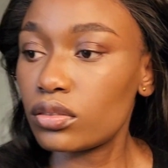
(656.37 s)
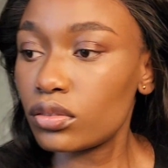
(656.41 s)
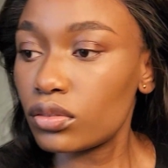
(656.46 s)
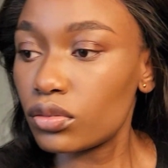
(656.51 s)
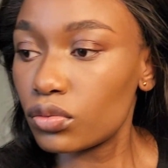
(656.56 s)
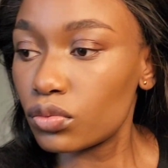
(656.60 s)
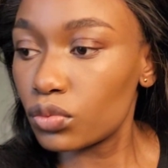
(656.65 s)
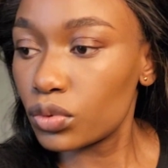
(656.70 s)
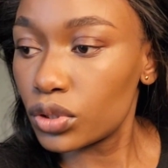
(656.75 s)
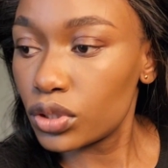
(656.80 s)

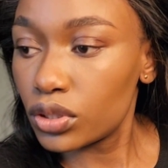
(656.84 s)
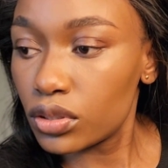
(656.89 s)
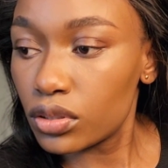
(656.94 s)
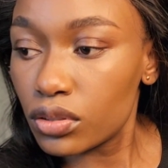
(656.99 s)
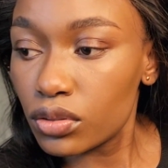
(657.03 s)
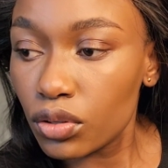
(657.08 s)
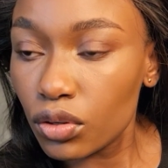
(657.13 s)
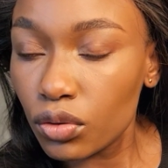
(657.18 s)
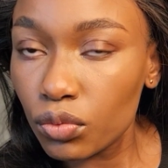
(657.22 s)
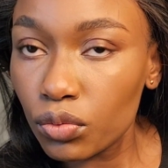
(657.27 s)
which is
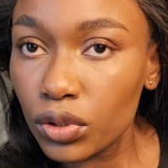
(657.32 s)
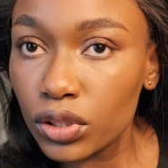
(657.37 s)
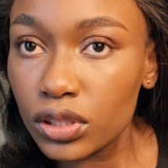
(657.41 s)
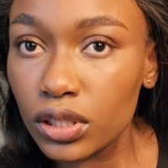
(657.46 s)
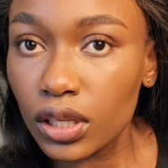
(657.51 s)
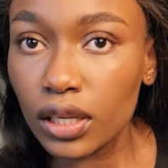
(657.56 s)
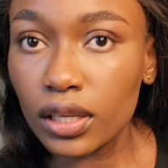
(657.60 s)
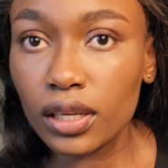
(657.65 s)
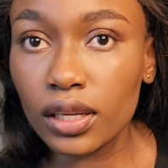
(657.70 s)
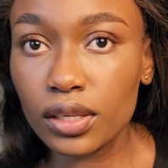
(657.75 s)
not what
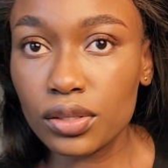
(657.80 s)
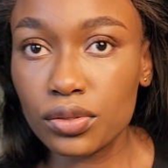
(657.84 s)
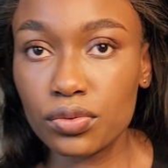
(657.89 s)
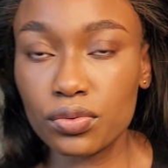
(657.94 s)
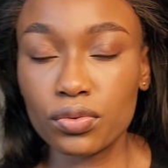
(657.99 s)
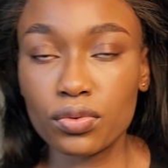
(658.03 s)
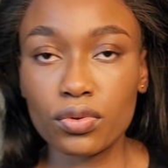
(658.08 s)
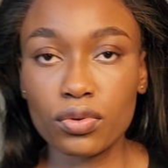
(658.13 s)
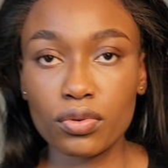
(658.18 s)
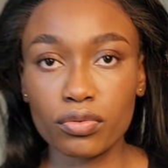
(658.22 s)
I like to
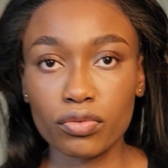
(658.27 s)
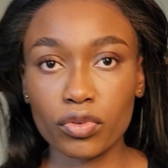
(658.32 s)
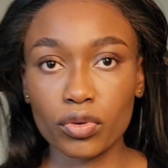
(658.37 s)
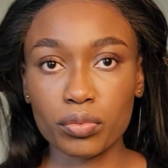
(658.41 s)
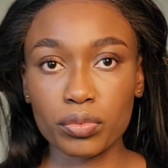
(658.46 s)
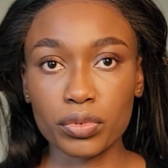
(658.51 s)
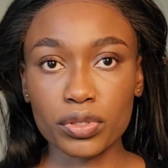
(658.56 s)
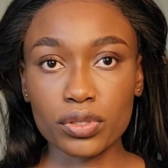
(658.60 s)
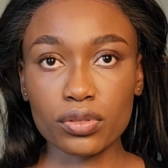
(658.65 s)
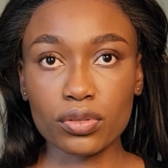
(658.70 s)
go for,
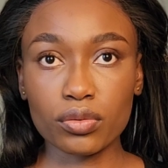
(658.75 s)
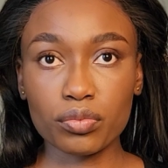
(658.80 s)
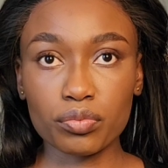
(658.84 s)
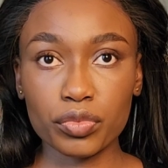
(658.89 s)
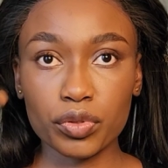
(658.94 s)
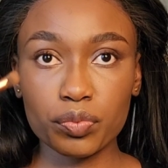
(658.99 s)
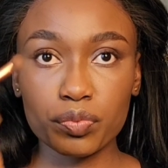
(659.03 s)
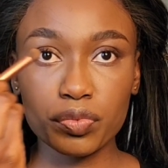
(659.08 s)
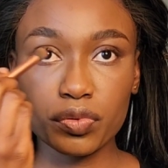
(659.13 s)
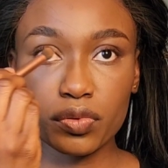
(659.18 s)
but some
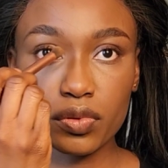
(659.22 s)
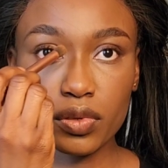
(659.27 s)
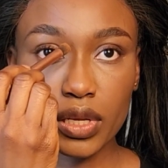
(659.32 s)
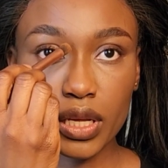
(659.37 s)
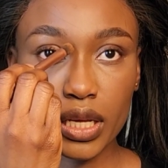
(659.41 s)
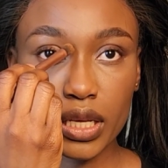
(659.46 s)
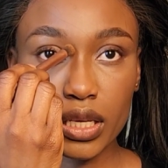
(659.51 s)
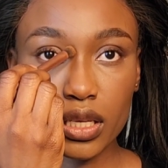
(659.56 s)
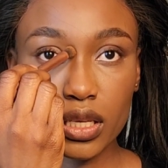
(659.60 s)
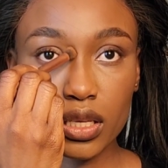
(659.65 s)
people
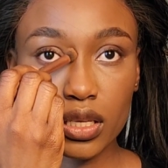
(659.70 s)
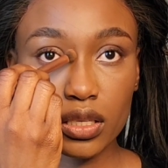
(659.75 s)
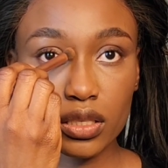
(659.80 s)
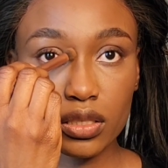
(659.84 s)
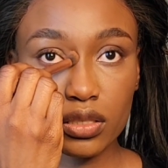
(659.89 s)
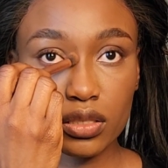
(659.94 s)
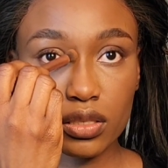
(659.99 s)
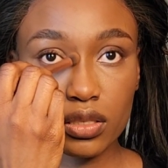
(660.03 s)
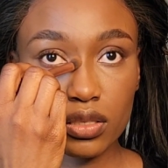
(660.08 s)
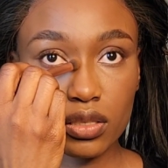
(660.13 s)
like it.
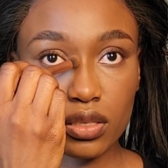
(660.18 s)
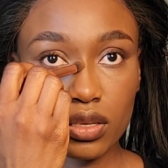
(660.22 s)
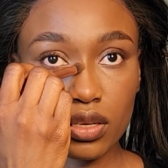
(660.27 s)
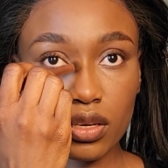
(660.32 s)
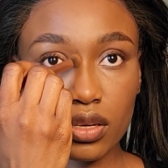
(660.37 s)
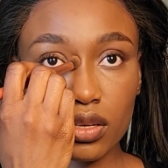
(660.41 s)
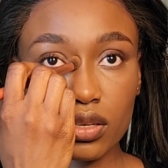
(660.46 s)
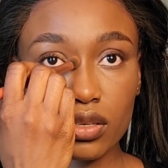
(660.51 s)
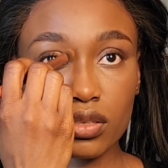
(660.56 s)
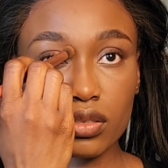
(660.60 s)

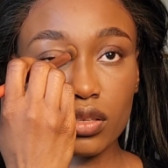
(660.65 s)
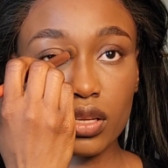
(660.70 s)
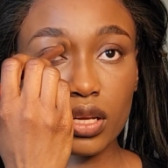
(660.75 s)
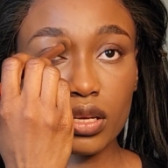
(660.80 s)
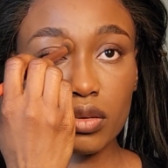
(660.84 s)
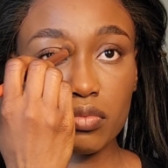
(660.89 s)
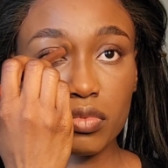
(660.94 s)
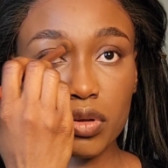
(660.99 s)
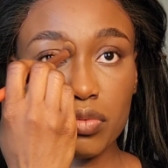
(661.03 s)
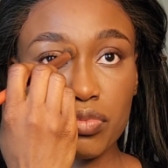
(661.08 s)
I
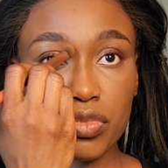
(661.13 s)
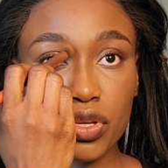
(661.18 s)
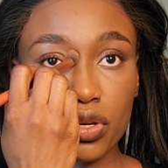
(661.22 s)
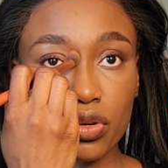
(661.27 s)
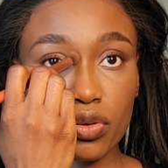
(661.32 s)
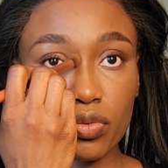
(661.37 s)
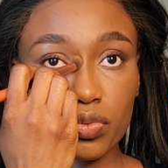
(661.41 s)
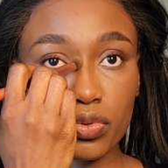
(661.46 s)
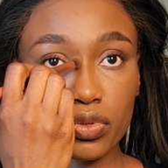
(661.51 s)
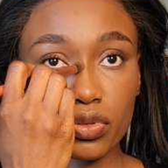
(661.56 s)
like my
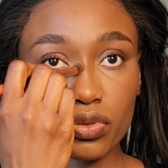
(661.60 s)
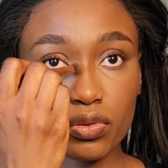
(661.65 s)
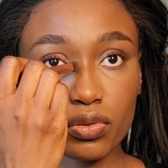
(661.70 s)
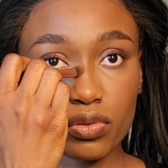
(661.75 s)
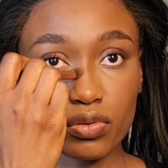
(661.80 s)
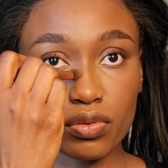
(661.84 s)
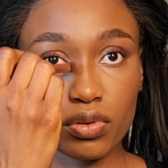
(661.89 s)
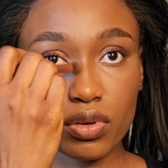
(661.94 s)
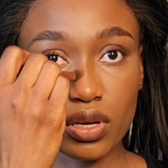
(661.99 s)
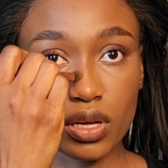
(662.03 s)
makeup to
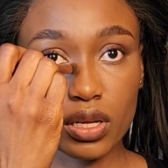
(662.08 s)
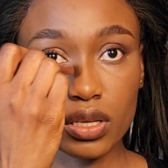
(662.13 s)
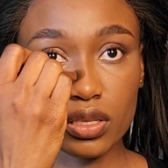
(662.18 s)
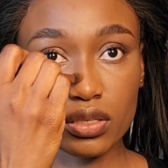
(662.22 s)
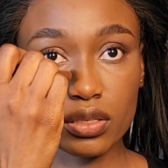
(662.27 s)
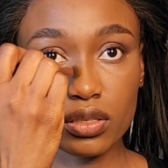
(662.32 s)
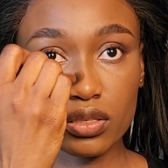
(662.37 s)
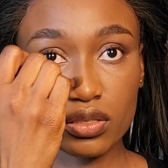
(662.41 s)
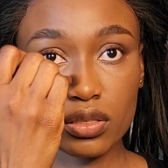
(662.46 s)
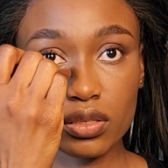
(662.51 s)
look as
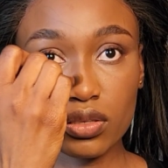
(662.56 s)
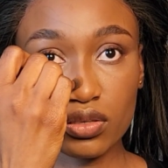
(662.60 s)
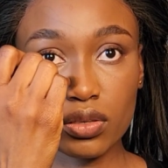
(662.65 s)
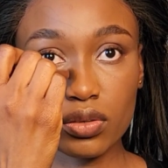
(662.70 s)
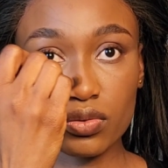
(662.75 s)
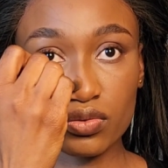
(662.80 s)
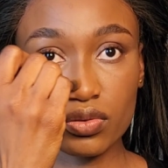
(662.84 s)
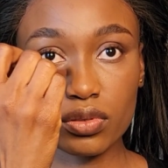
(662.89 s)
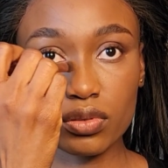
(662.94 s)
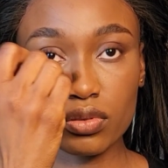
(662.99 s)
close to